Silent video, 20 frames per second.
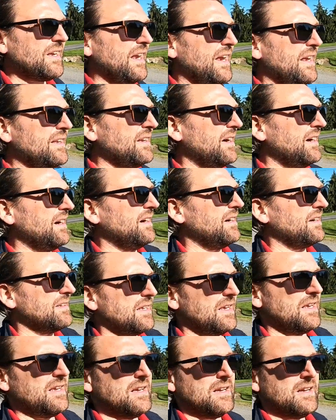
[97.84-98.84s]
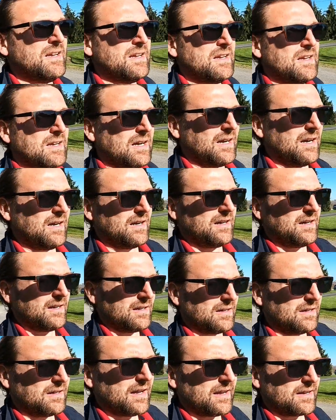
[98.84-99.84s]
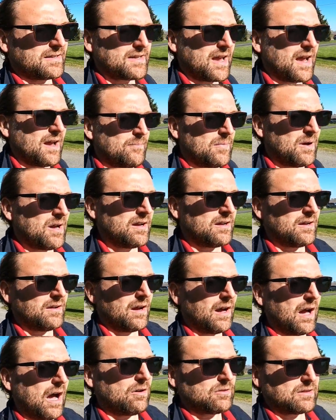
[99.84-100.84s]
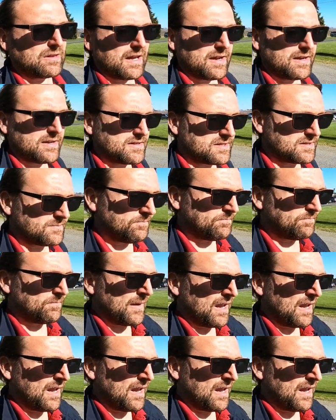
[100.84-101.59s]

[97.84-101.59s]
in the exam outlines.